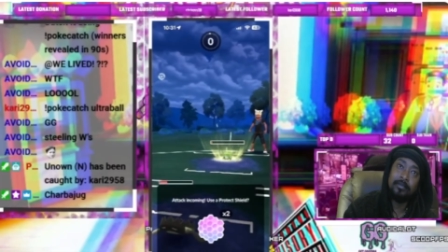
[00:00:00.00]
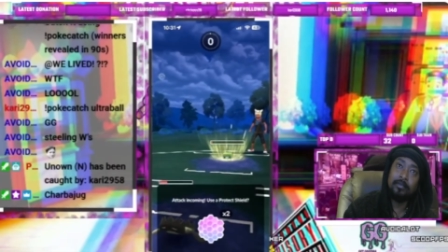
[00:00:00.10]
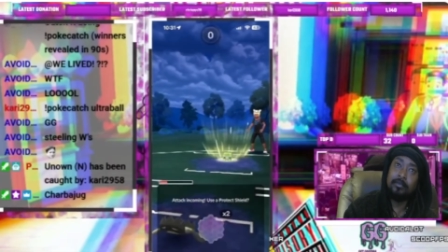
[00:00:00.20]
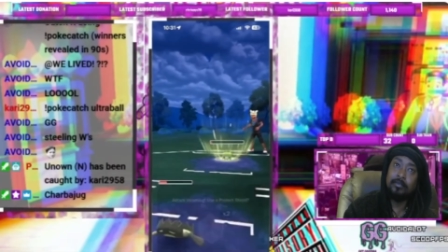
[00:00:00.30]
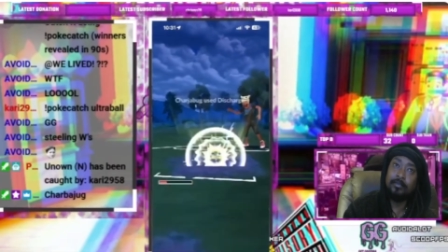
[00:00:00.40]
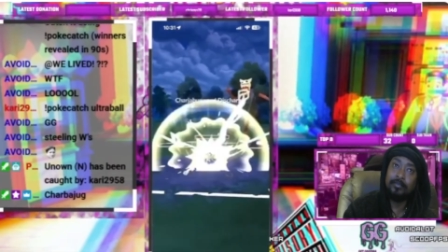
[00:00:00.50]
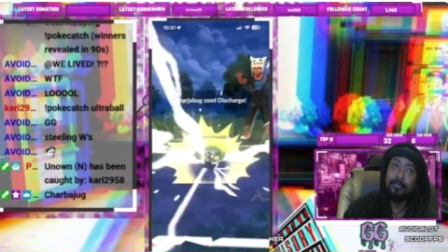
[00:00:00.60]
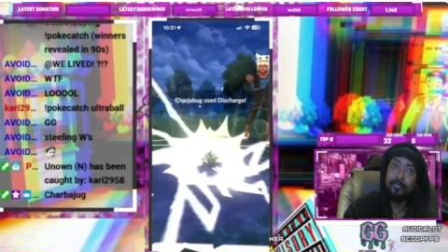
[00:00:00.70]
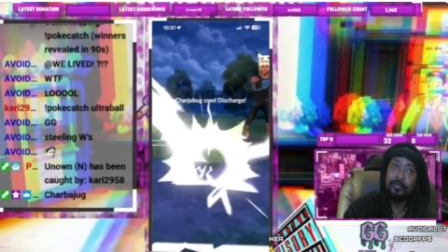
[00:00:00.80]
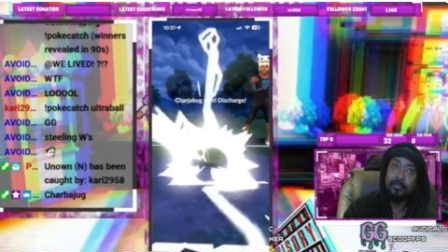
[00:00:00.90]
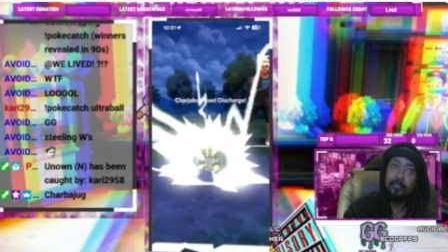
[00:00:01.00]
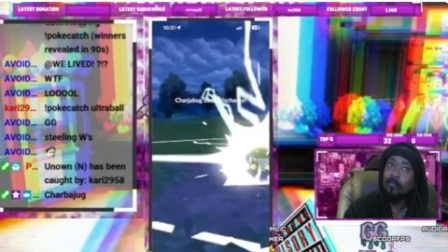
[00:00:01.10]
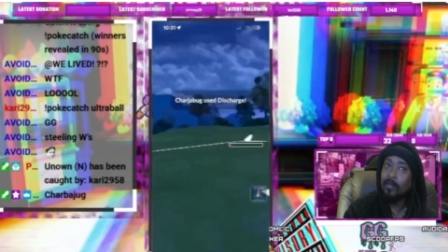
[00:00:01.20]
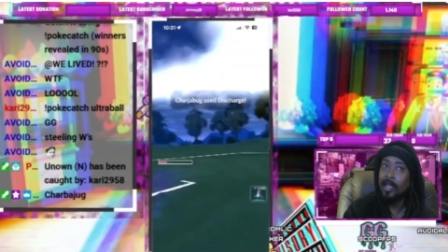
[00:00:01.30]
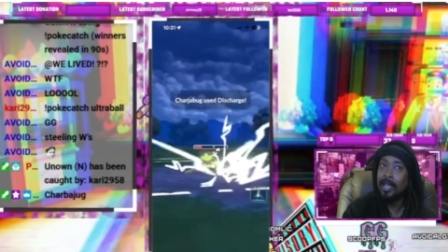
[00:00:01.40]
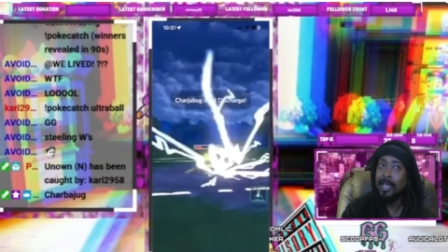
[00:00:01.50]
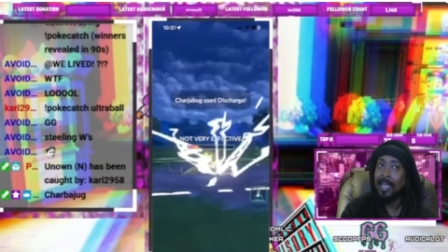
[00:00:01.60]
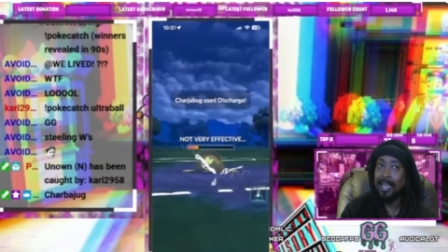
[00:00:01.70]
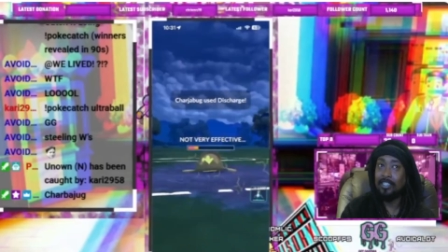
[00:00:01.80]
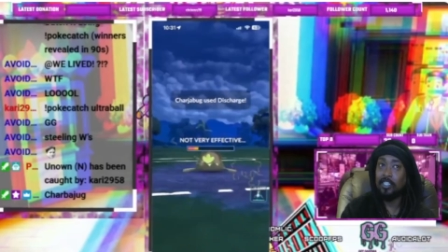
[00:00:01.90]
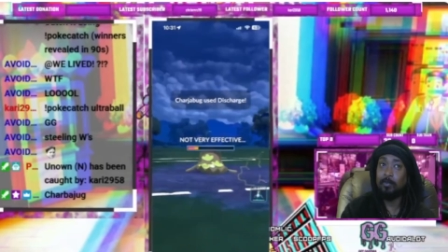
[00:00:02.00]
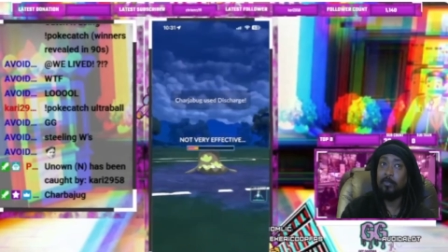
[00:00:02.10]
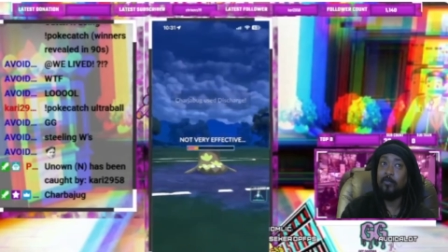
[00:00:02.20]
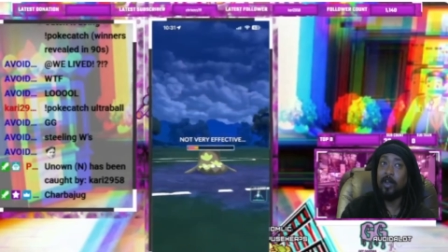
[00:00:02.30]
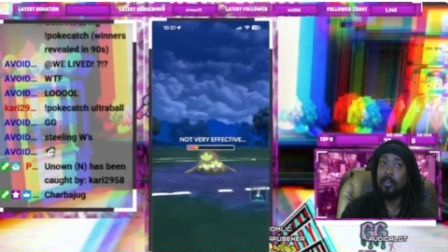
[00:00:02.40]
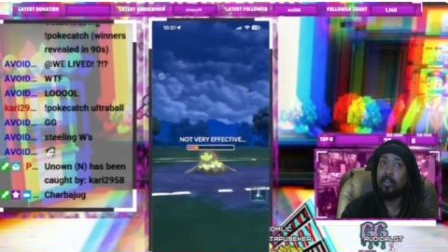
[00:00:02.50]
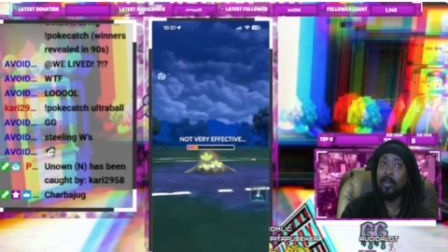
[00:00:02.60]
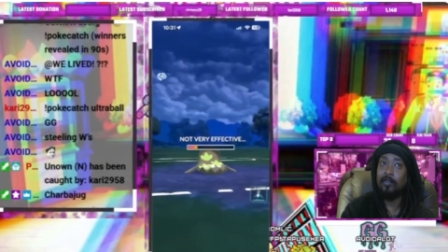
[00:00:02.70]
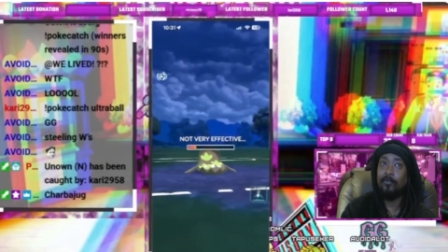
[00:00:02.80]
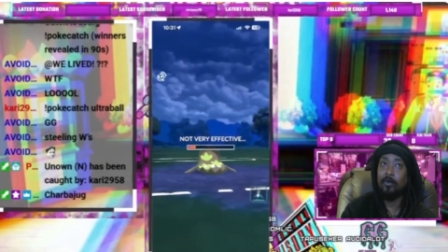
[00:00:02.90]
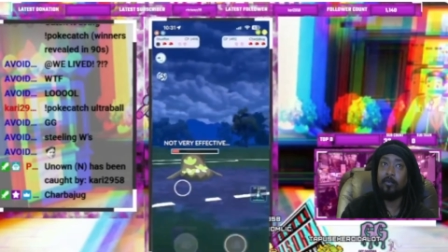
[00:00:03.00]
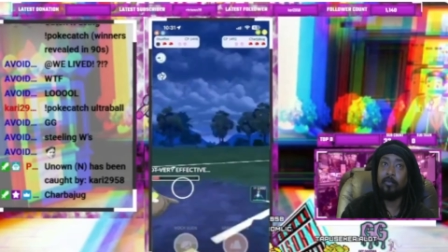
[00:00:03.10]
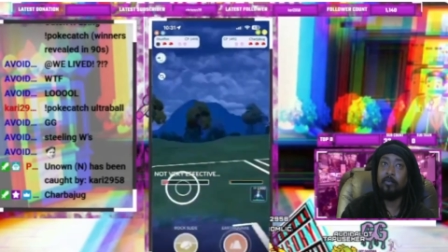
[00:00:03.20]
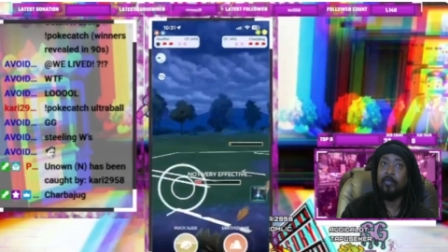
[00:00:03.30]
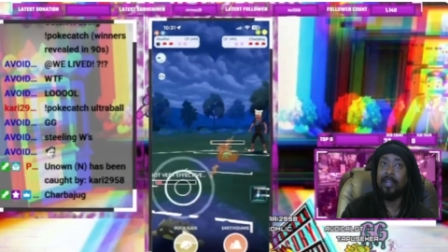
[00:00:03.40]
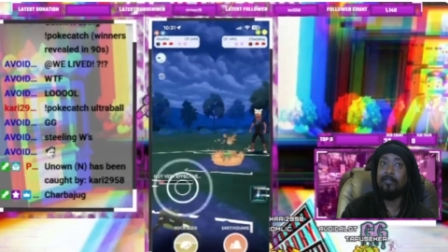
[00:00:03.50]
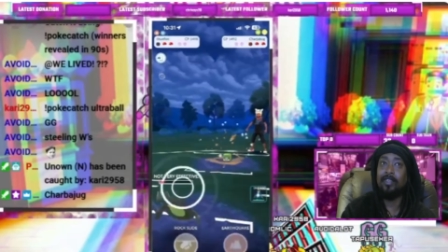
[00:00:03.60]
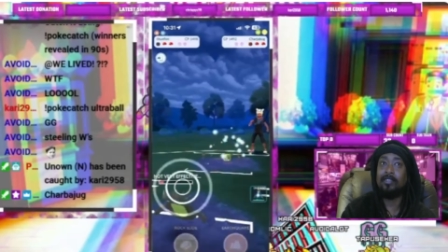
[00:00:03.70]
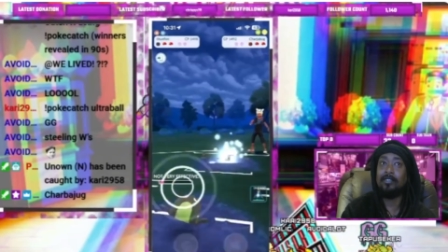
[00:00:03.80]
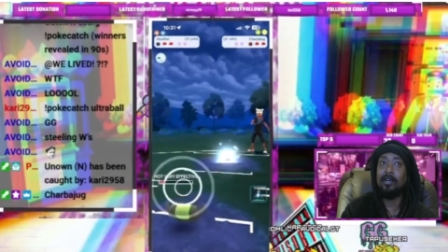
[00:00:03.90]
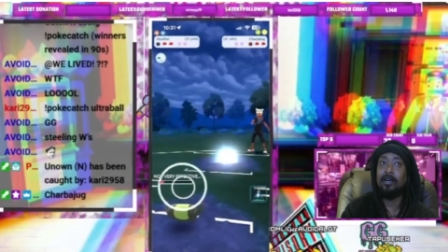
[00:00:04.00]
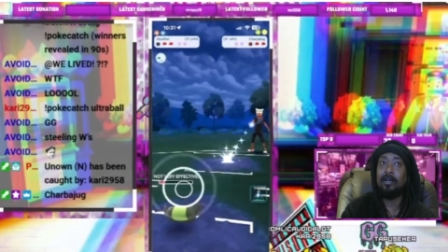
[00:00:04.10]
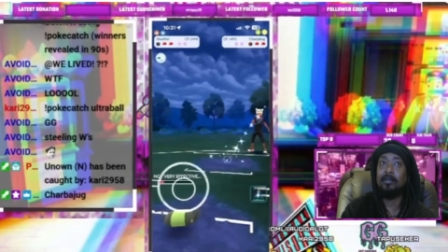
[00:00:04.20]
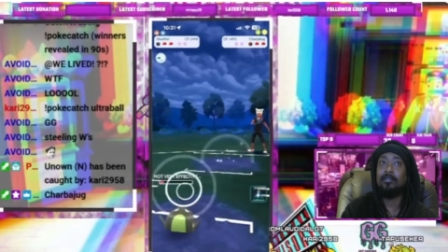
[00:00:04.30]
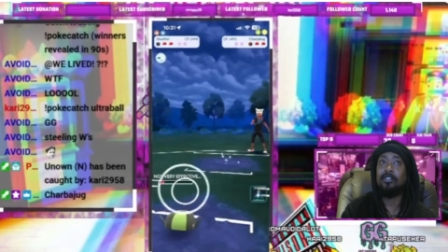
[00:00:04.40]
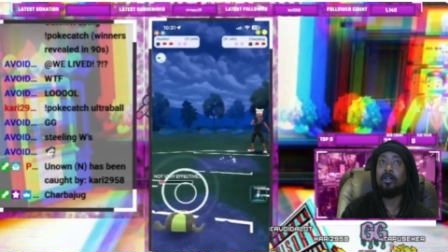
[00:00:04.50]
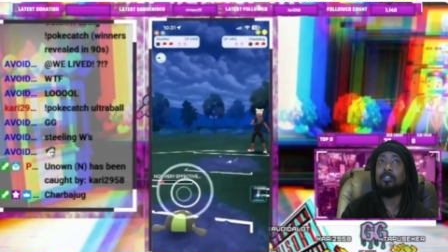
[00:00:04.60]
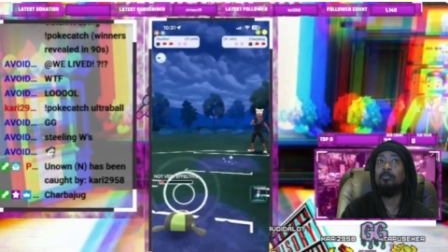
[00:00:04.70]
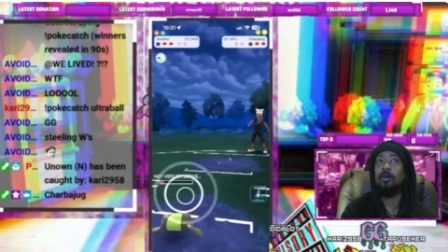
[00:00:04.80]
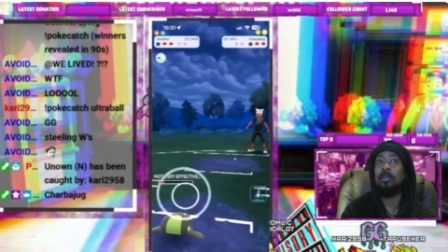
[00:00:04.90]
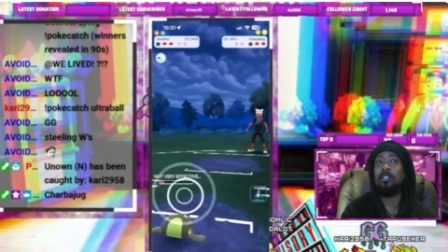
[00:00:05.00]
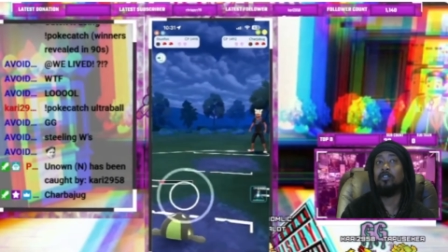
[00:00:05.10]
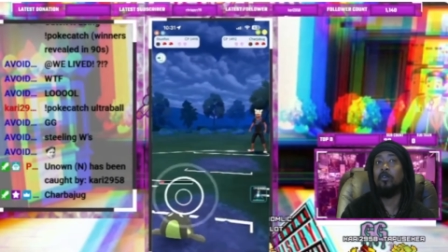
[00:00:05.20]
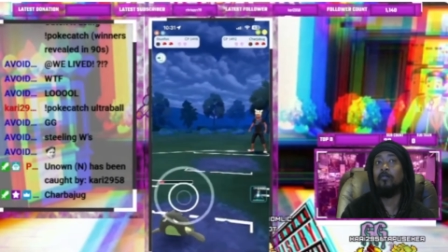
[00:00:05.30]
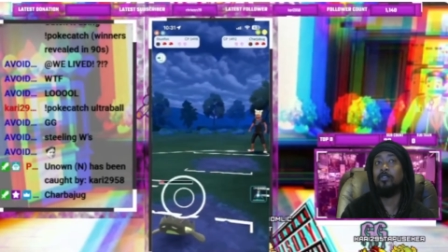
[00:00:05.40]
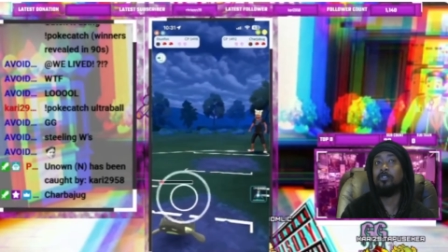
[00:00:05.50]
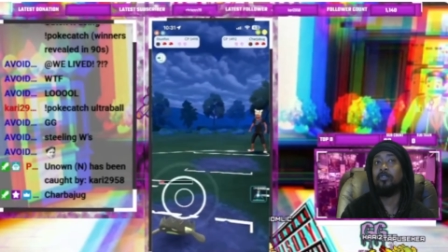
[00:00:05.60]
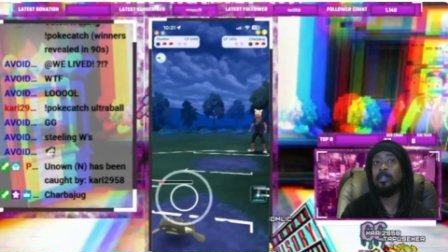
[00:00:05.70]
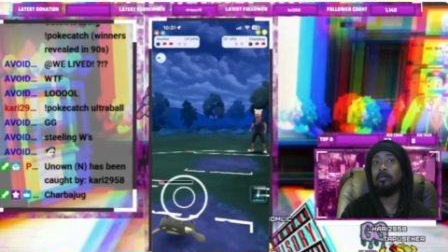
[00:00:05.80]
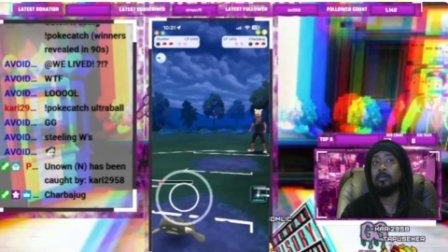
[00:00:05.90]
And just be very grateful that this Charger Bug is off the screen.